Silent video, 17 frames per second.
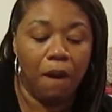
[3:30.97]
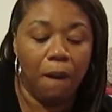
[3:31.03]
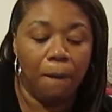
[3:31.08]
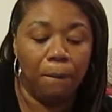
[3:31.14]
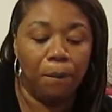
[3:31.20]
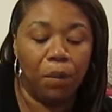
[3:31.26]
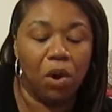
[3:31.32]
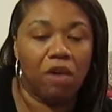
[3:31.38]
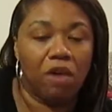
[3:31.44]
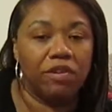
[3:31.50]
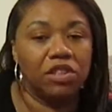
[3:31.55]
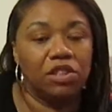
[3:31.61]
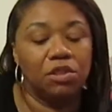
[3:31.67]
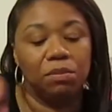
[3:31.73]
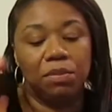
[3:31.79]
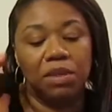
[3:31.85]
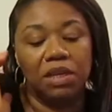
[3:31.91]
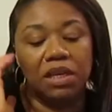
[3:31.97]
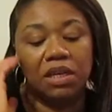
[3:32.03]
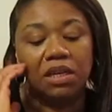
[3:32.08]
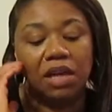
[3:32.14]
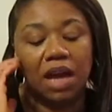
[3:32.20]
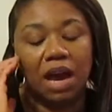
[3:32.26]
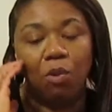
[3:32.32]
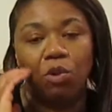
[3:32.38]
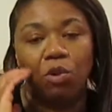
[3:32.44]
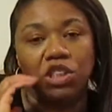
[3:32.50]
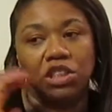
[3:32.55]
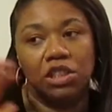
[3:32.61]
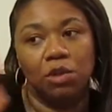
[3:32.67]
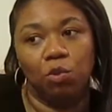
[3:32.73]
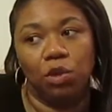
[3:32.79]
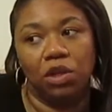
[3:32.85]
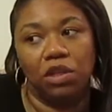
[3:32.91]
boring to me. I wish they
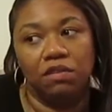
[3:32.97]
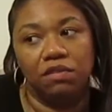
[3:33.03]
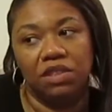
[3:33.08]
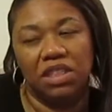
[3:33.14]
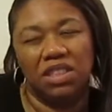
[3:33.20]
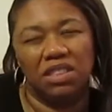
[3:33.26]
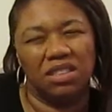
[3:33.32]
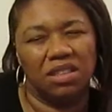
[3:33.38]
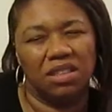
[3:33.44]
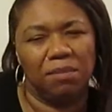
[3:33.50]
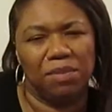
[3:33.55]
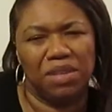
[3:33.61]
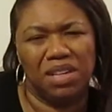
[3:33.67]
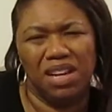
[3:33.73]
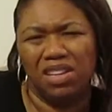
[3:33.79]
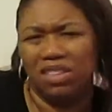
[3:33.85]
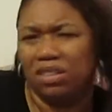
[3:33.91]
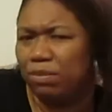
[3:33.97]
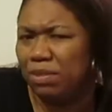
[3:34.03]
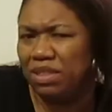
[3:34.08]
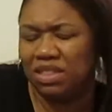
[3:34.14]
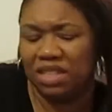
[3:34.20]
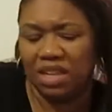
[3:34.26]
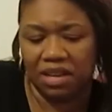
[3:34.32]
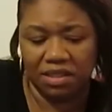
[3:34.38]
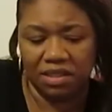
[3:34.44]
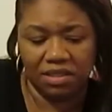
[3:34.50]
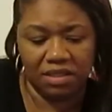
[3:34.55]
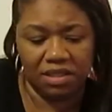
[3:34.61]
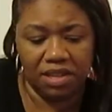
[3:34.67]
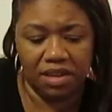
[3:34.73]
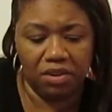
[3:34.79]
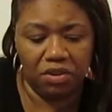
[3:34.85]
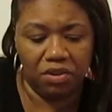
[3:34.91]
would have did something else besides
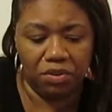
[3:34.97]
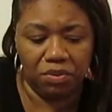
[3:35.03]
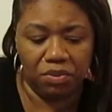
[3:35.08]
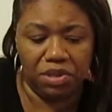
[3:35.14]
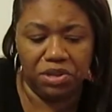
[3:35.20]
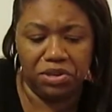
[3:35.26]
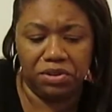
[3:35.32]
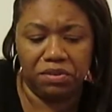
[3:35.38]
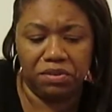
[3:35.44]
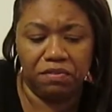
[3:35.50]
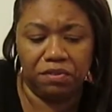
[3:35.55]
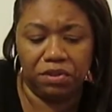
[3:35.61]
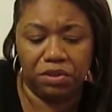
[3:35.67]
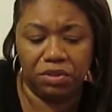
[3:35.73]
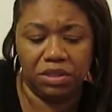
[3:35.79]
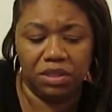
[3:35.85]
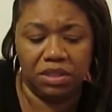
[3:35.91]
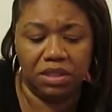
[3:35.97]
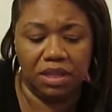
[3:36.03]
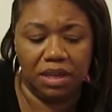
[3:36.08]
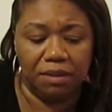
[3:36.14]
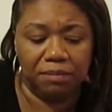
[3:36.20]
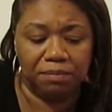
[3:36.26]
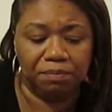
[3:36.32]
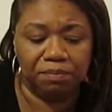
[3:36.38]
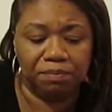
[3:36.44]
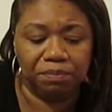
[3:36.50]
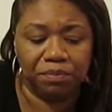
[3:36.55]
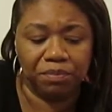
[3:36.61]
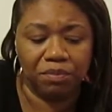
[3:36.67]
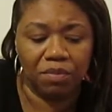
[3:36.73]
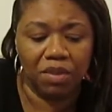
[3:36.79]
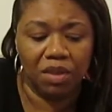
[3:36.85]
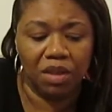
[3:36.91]
that on their first date.
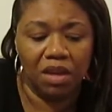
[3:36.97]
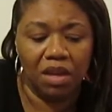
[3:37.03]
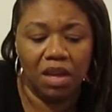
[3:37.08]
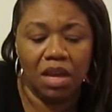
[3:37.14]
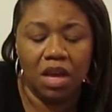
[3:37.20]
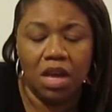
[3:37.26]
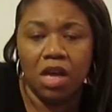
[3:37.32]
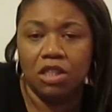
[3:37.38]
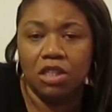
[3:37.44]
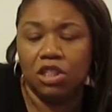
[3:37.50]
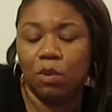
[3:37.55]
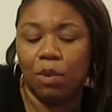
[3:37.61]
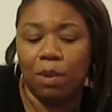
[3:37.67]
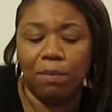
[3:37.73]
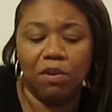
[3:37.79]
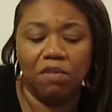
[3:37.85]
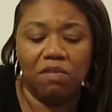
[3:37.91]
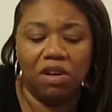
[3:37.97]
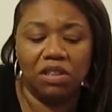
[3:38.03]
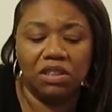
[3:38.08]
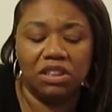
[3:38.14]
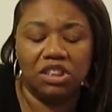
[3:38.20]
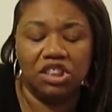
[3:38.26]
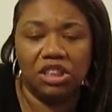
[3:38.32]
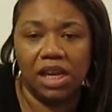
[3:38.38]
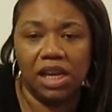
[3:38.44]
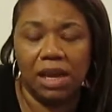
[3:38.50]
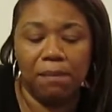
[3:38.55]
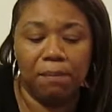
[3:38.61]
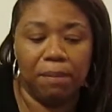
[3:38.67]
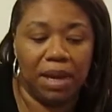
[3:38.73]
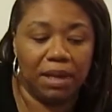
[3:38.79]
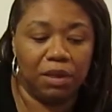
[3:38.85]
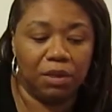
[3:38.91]
So we move on to Shay and
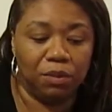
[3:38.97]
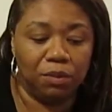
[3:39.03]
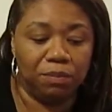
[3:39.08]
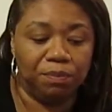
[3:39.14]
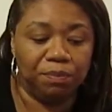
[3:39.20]
Michael.